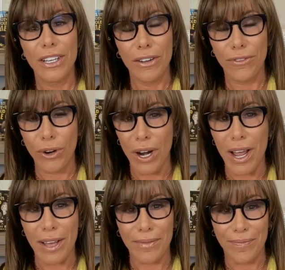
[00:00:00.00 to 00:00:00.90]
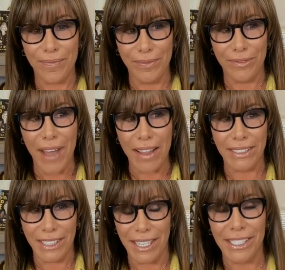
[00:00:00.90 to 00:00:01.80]
Oh. For uh,
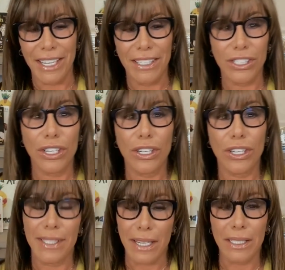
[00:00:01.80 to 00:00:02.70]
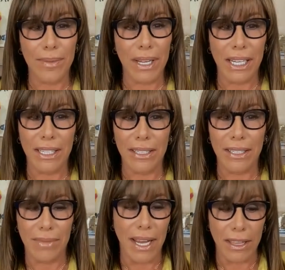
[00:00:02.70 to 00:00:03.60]
Valentine's Day this year, he sends me,
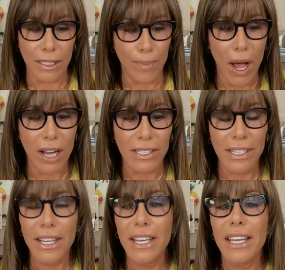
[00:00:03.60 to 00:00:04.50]
I get this box,